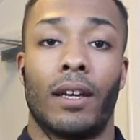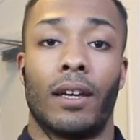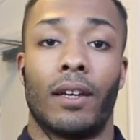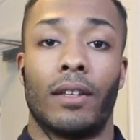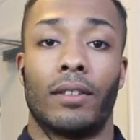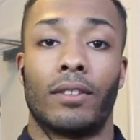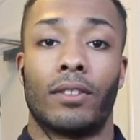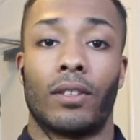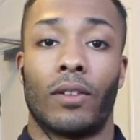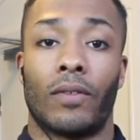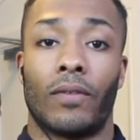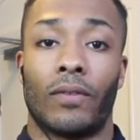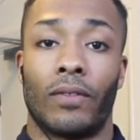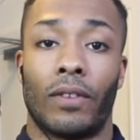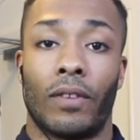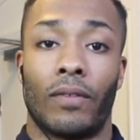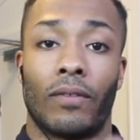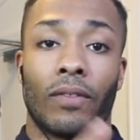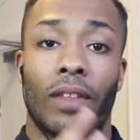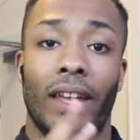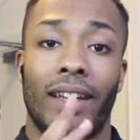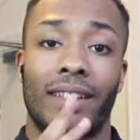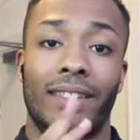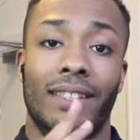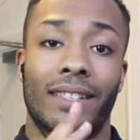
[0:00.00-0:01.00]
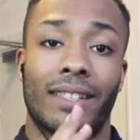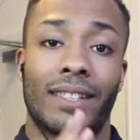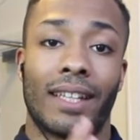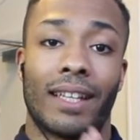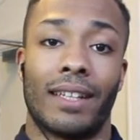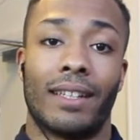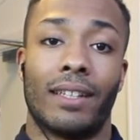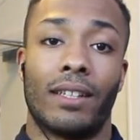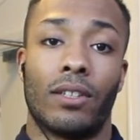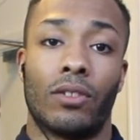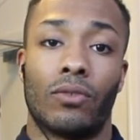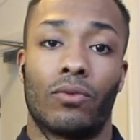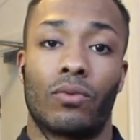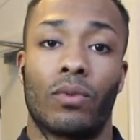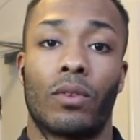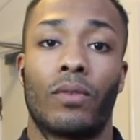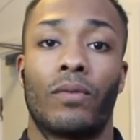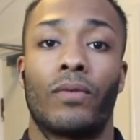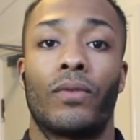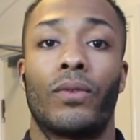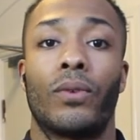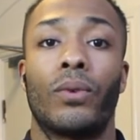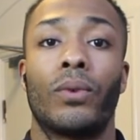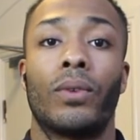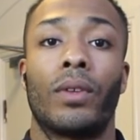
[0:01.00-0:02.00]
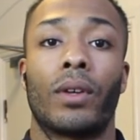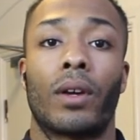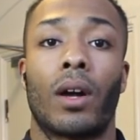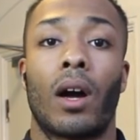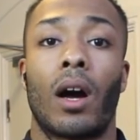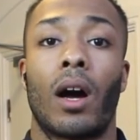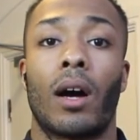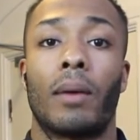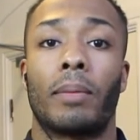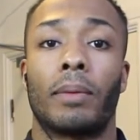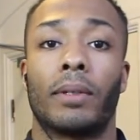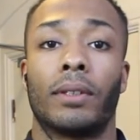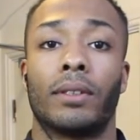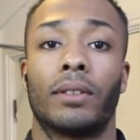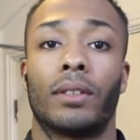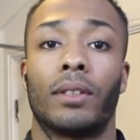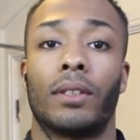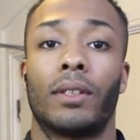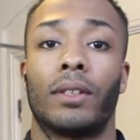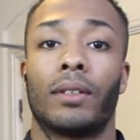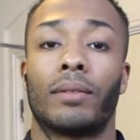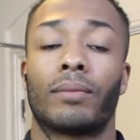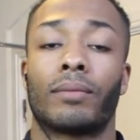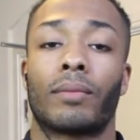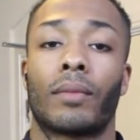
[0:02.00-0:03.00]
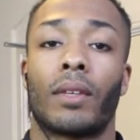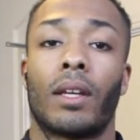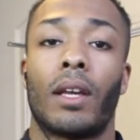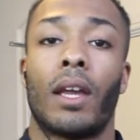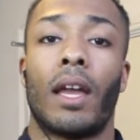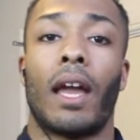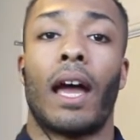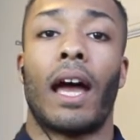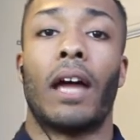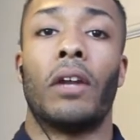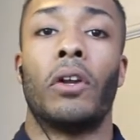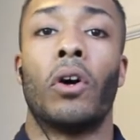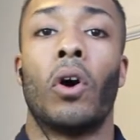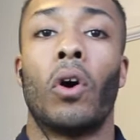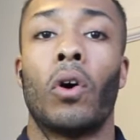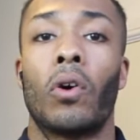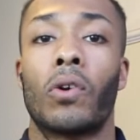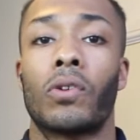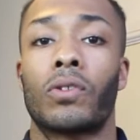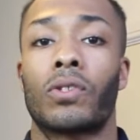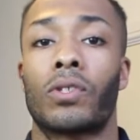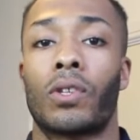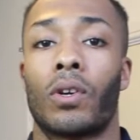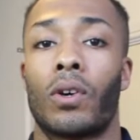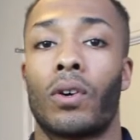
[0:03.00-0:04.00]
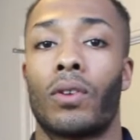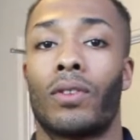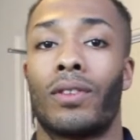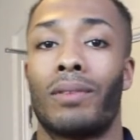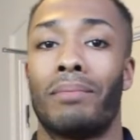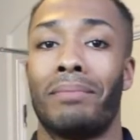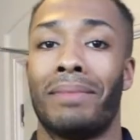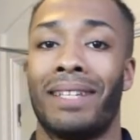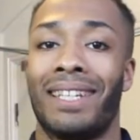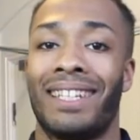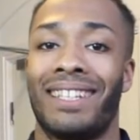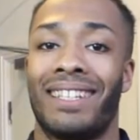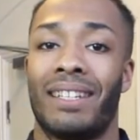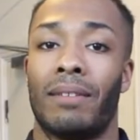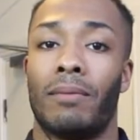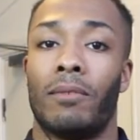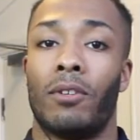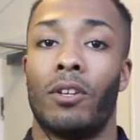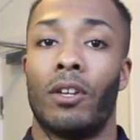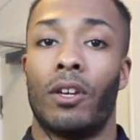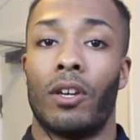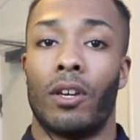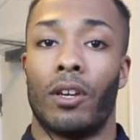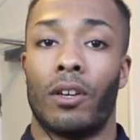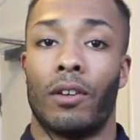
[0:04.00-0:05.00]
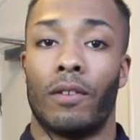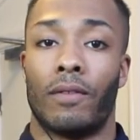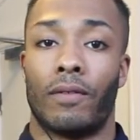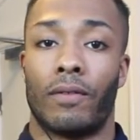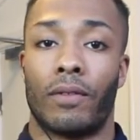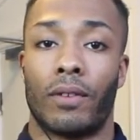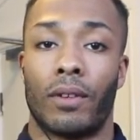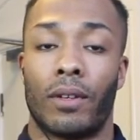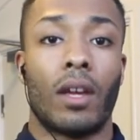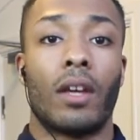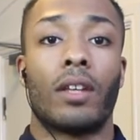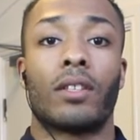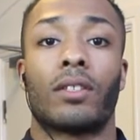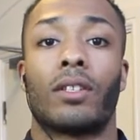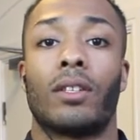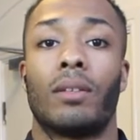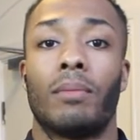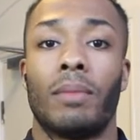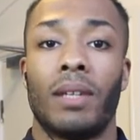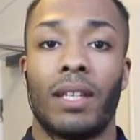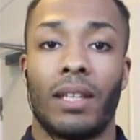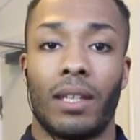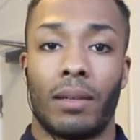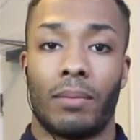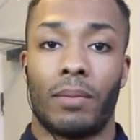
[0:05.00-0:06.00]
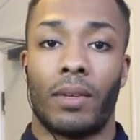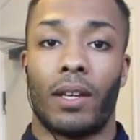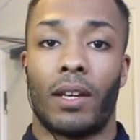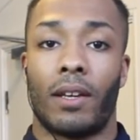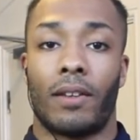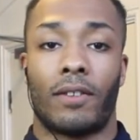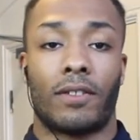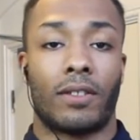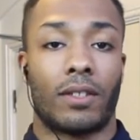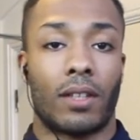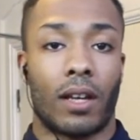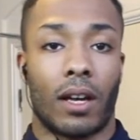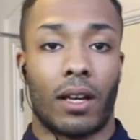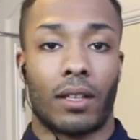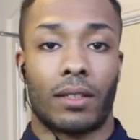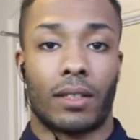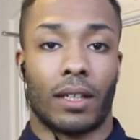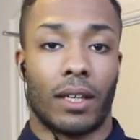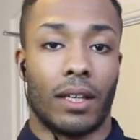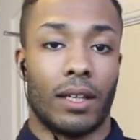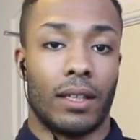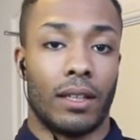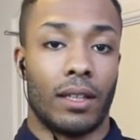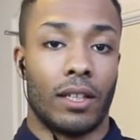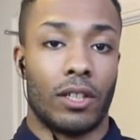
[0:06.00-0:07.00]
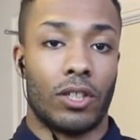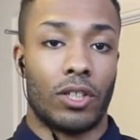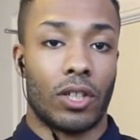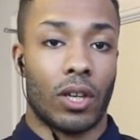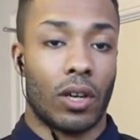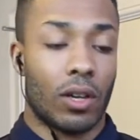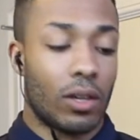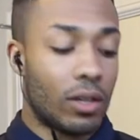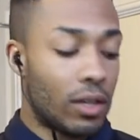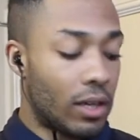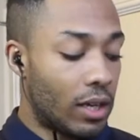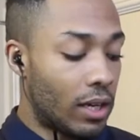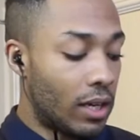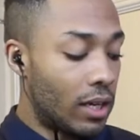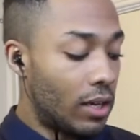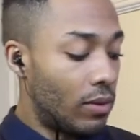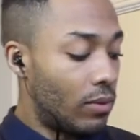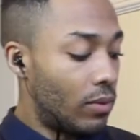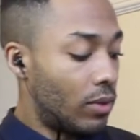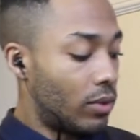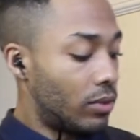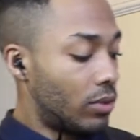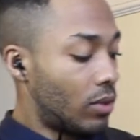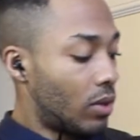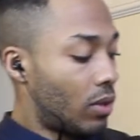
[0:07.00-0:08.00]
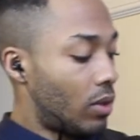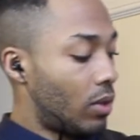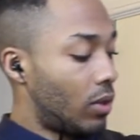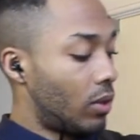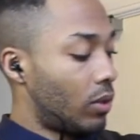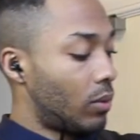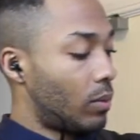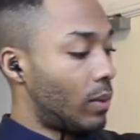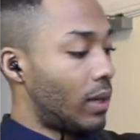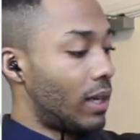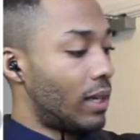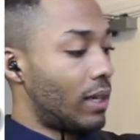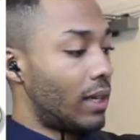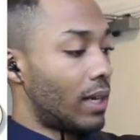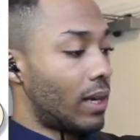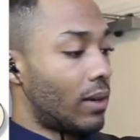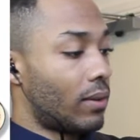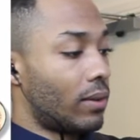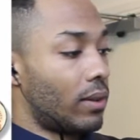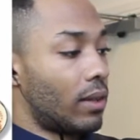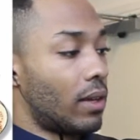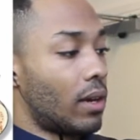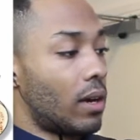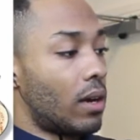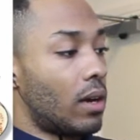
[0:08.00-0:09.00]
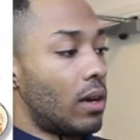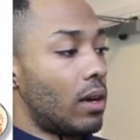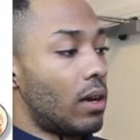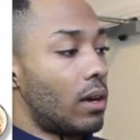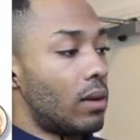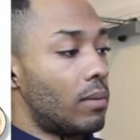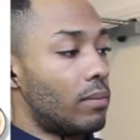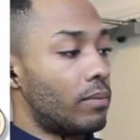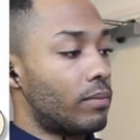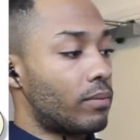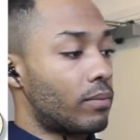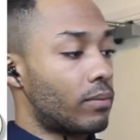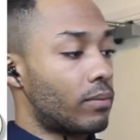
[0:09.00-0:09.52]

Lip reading: so the flexor tendons run through the carpal tunnel, and also the median nerve. So the median nerve starts in the shoulder and it runs all the way down the arm,